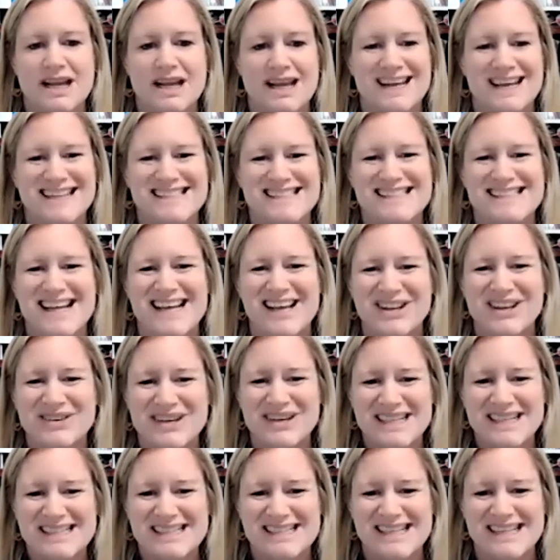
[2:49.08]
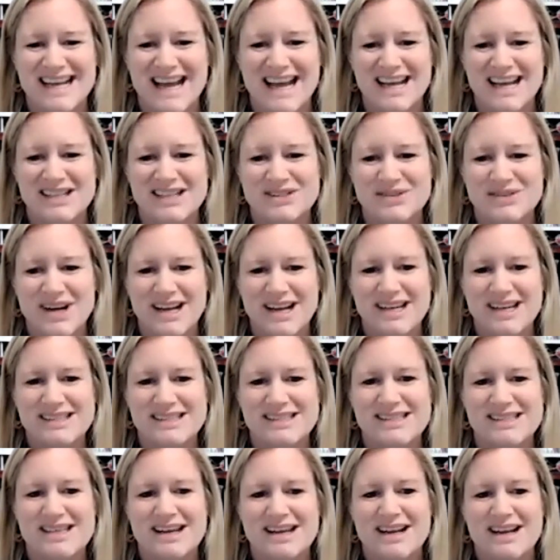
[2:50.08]
accelerates the
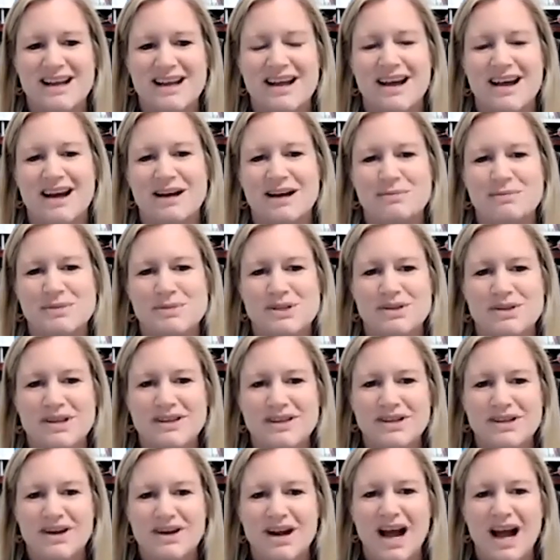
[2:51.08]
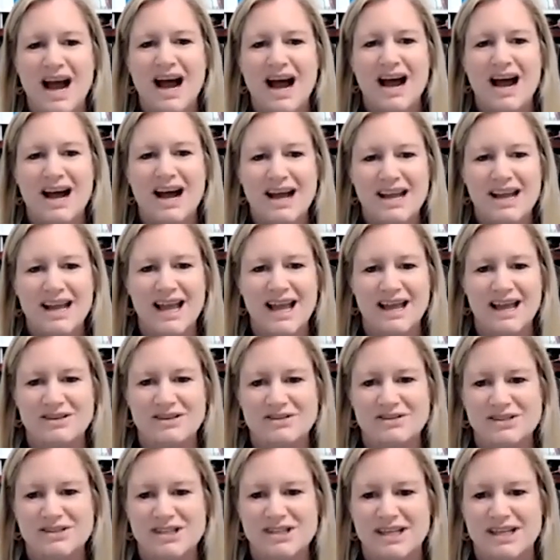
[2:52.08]
X-rays so that they're a high
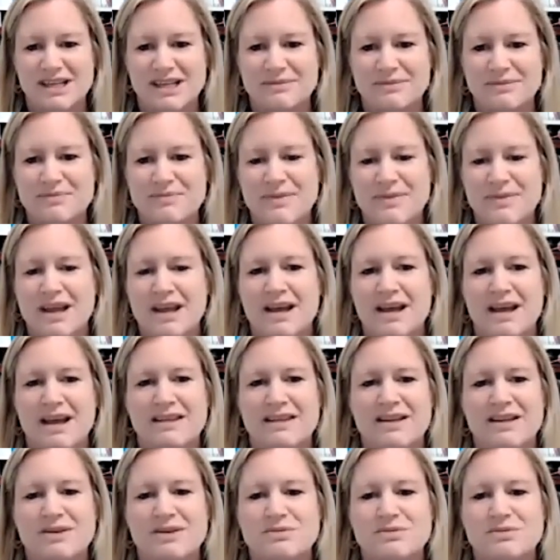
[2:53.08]
energy. And they're